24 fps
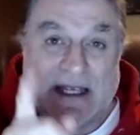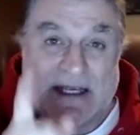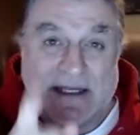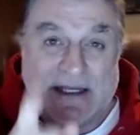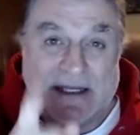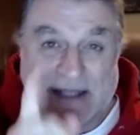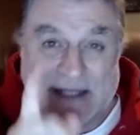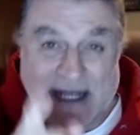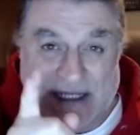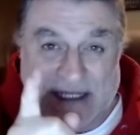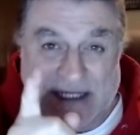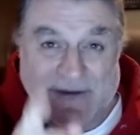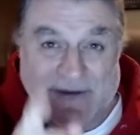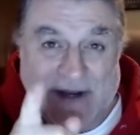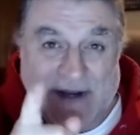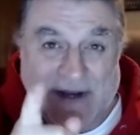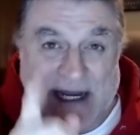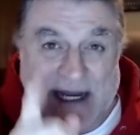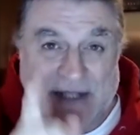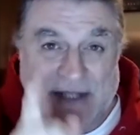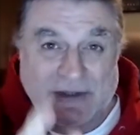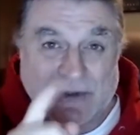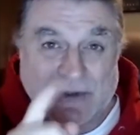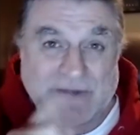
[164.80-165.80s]
the next
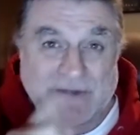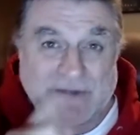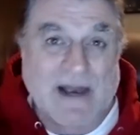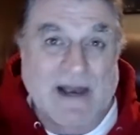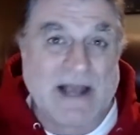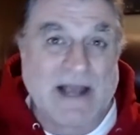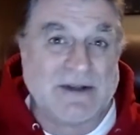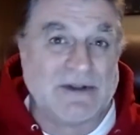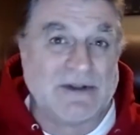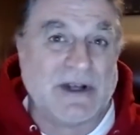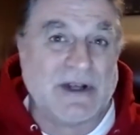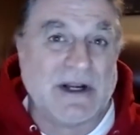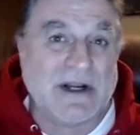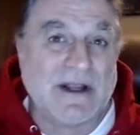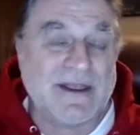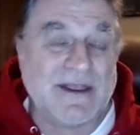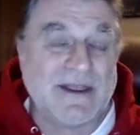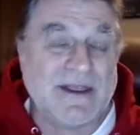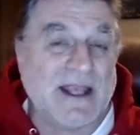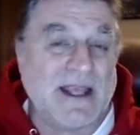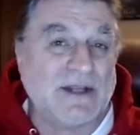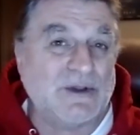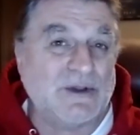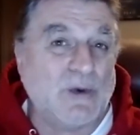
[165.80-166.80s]
financial advisor is going to
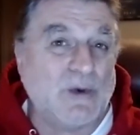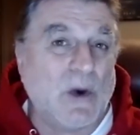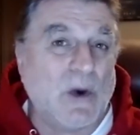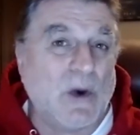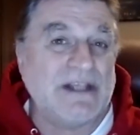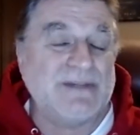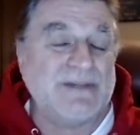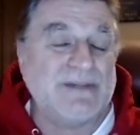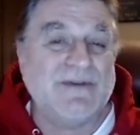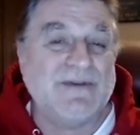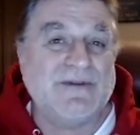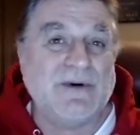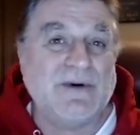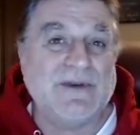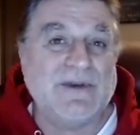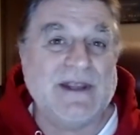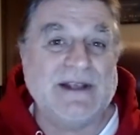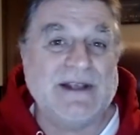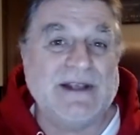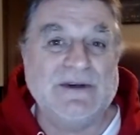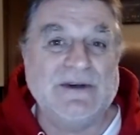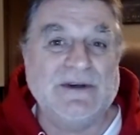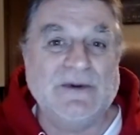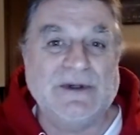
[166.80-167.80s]
think twice before
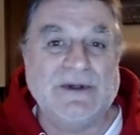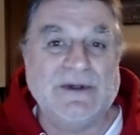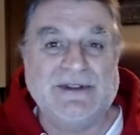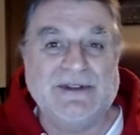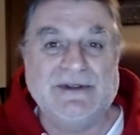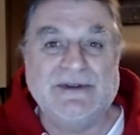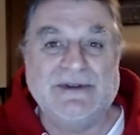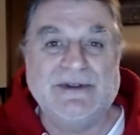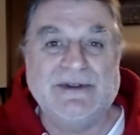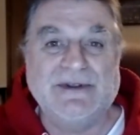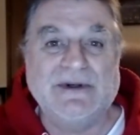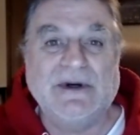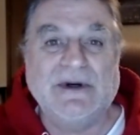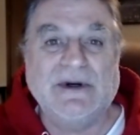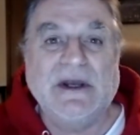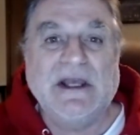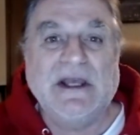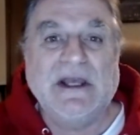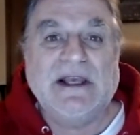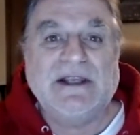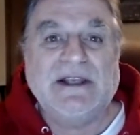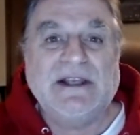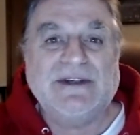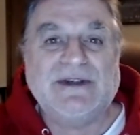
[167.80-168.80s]
they do what you do.
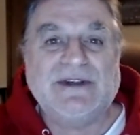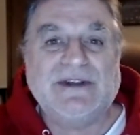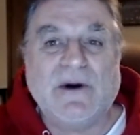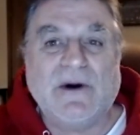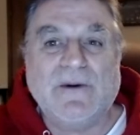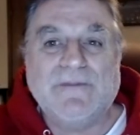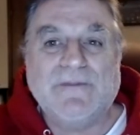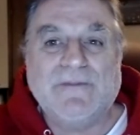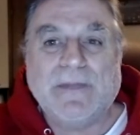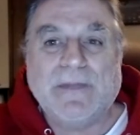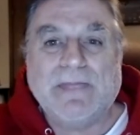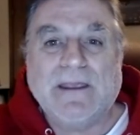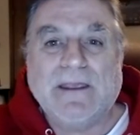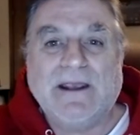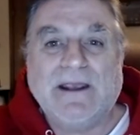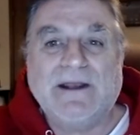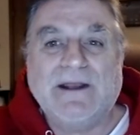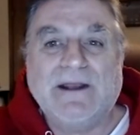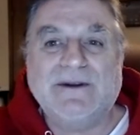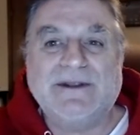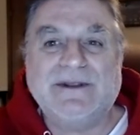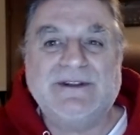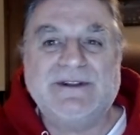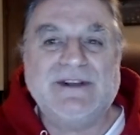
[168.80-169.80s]
So, you
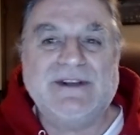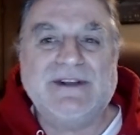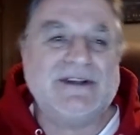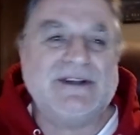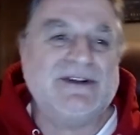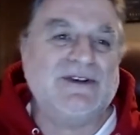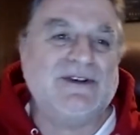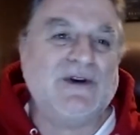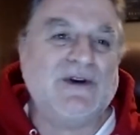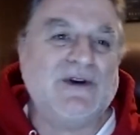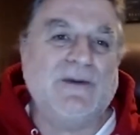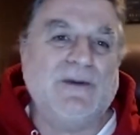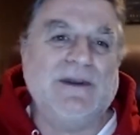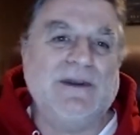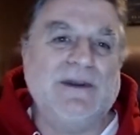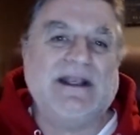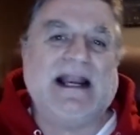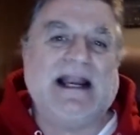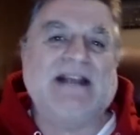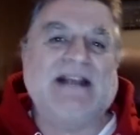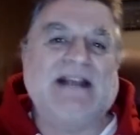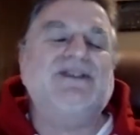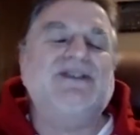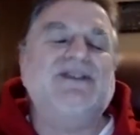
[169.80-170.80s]
know, the judge told me
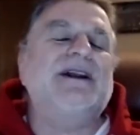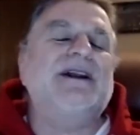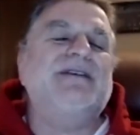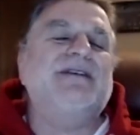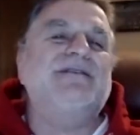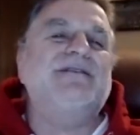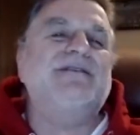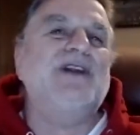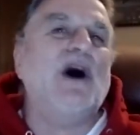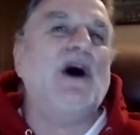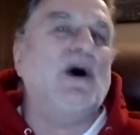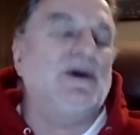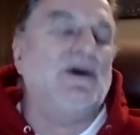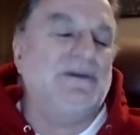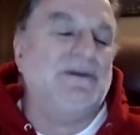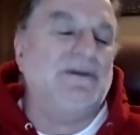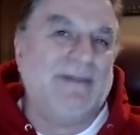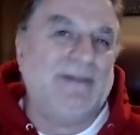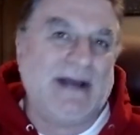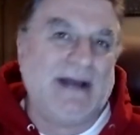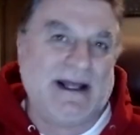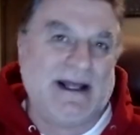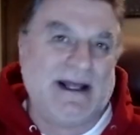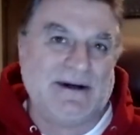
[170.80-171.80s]
that I should have
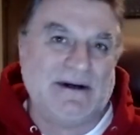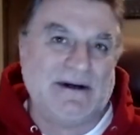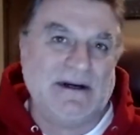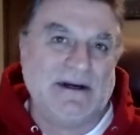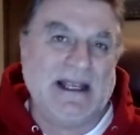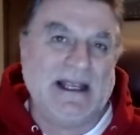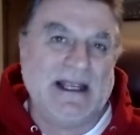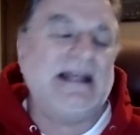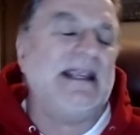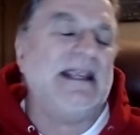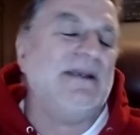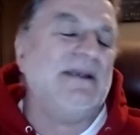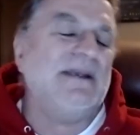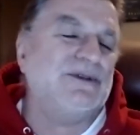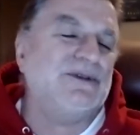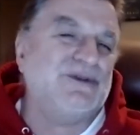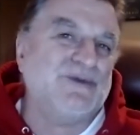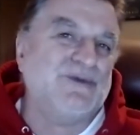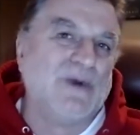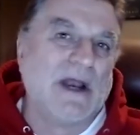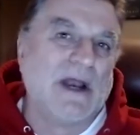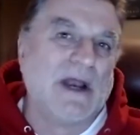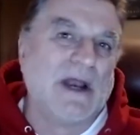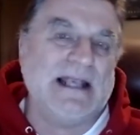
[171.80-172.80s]
known better. And he
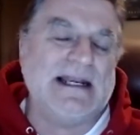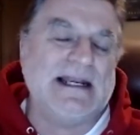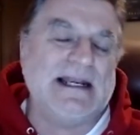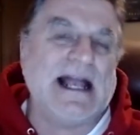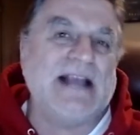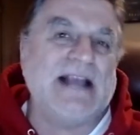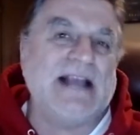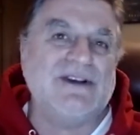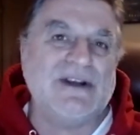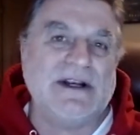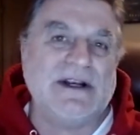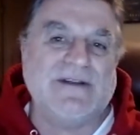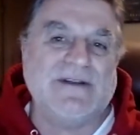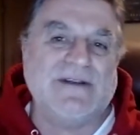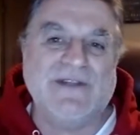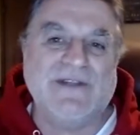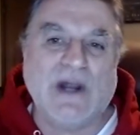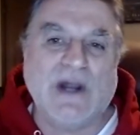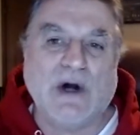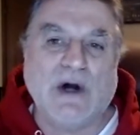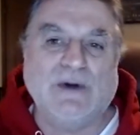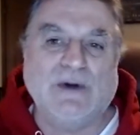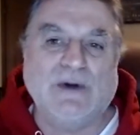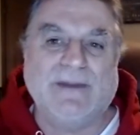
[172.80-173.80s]
was right. I should have
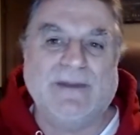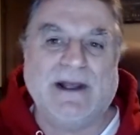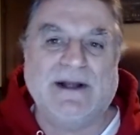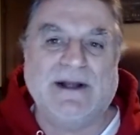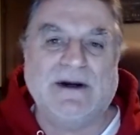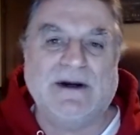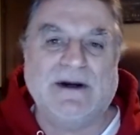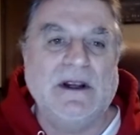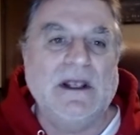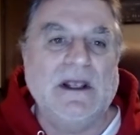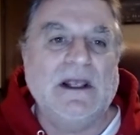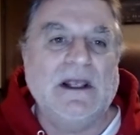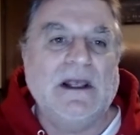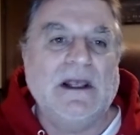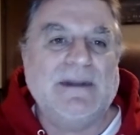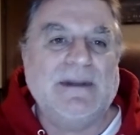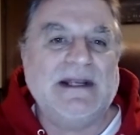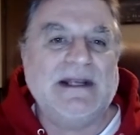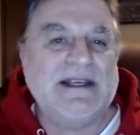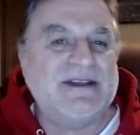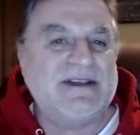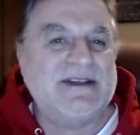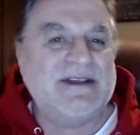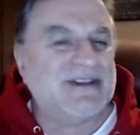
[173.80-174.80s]
known better.
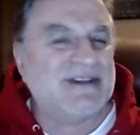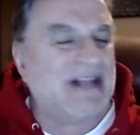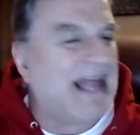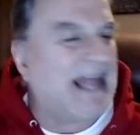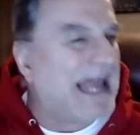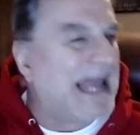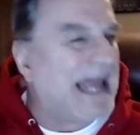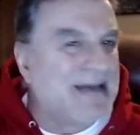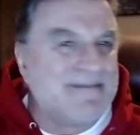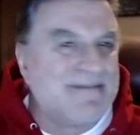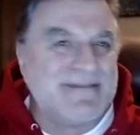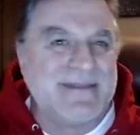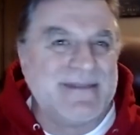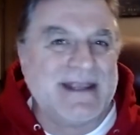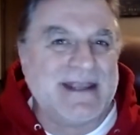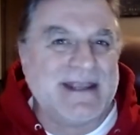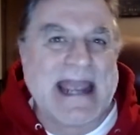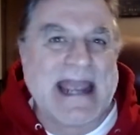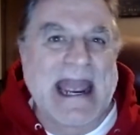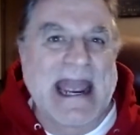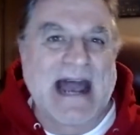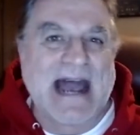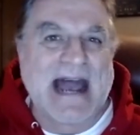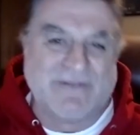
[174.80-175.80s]
But he slammed the
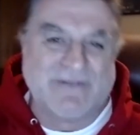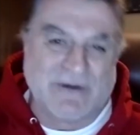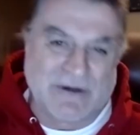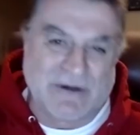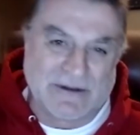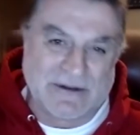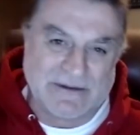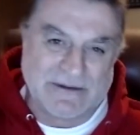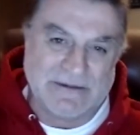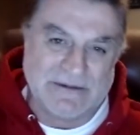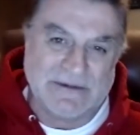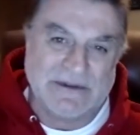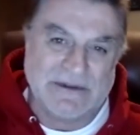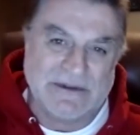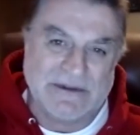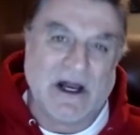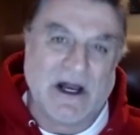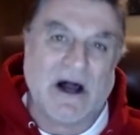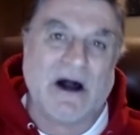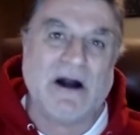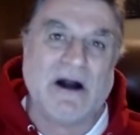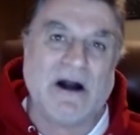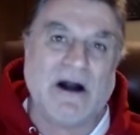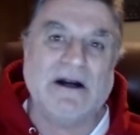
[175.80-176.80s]
gavel
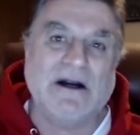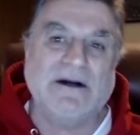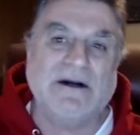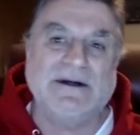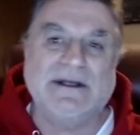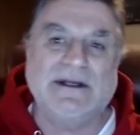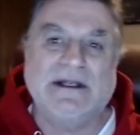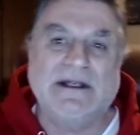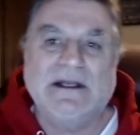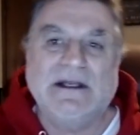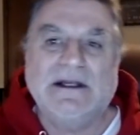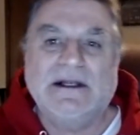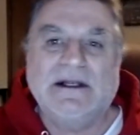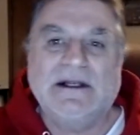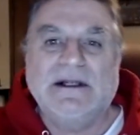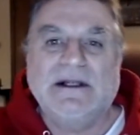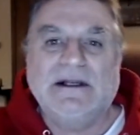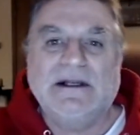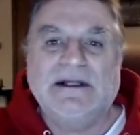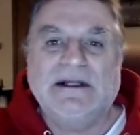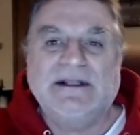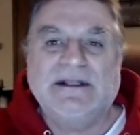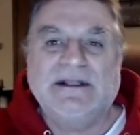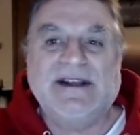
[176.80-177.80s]
hard
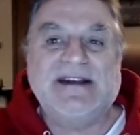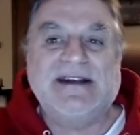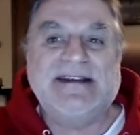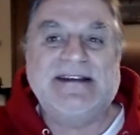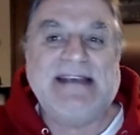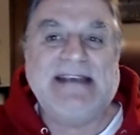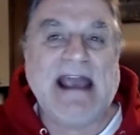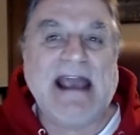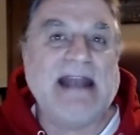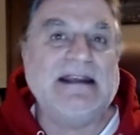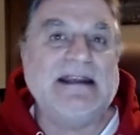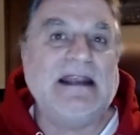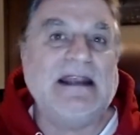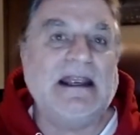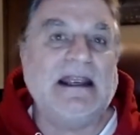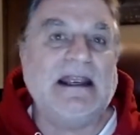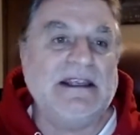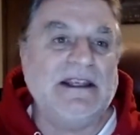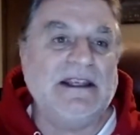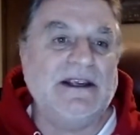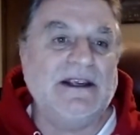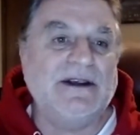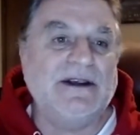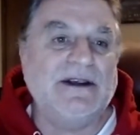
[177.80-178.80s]
to 10
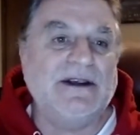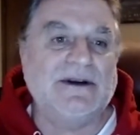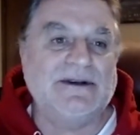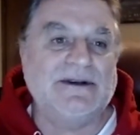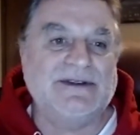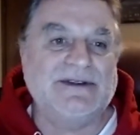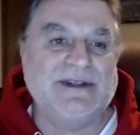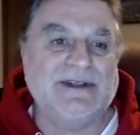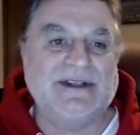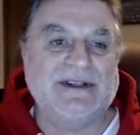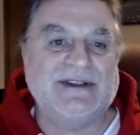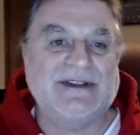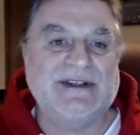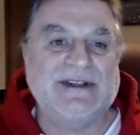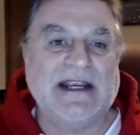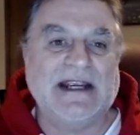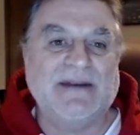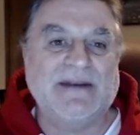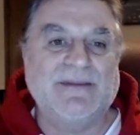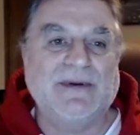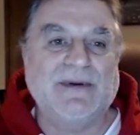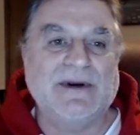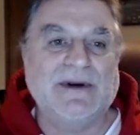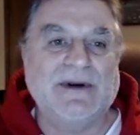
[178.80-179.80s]
years in a
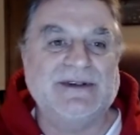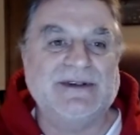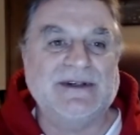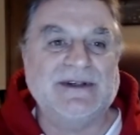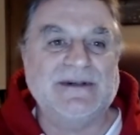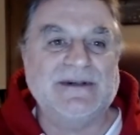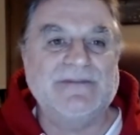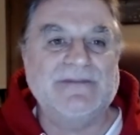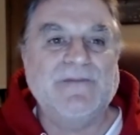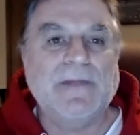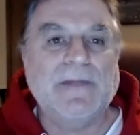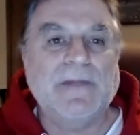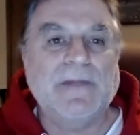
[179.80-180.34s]
state prison.